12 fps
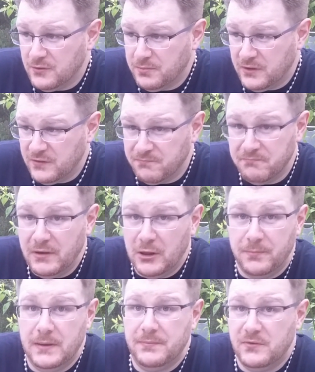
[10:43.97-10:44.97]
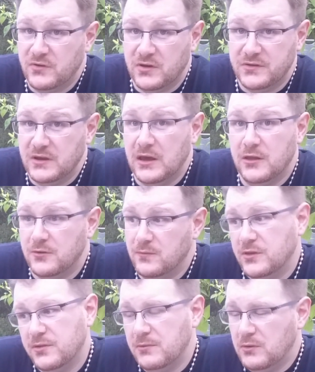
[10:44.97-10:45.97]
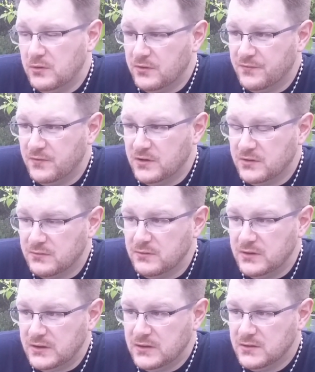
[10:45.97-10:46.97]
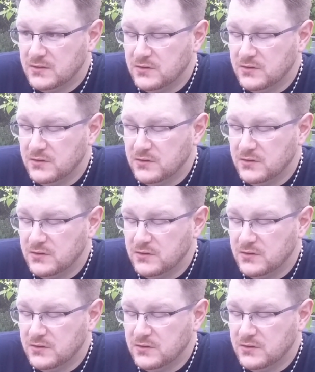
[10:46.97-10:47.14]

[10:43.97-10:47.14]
replace bell peppers altogether with them in order for it to really